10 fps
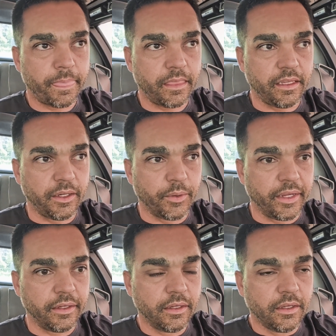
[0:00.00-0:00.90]

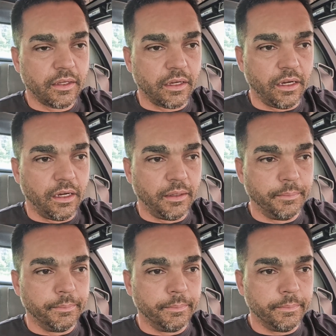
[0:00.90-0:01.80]
Anyway,
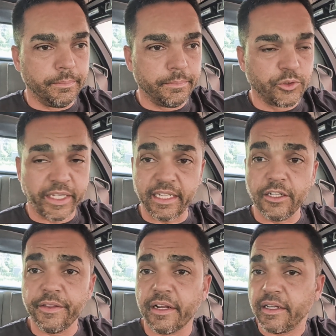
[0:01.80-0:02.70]
so I get
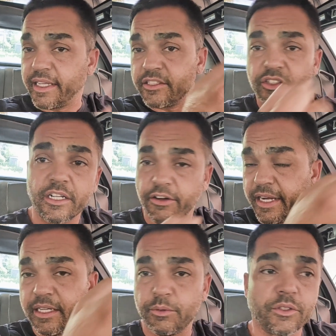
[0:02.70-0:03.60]
under there and I start
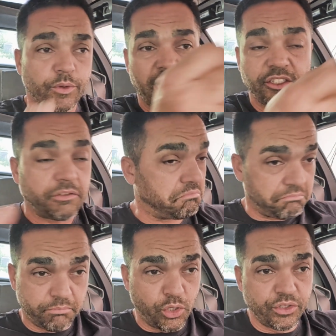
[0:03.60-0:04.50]
cranking it with the ratchet.
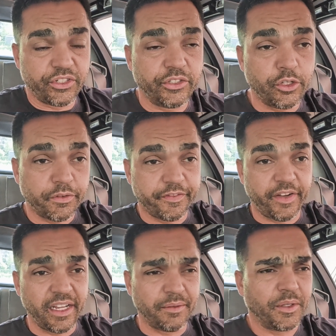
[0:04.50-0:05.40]
Motor turns over
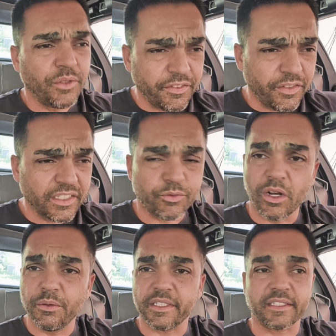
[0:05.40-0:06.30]
fine. I'm like, what the fuck's
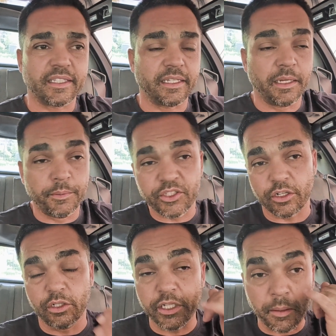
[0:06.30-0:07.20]
wrong with this thing? And I'll
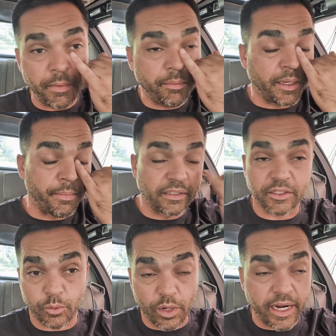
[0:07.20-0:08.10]
start looking, maybe I melted
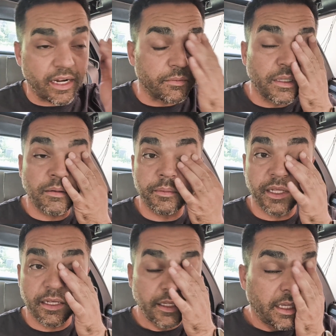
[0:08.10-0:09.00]
a wire, blah, blah, blah.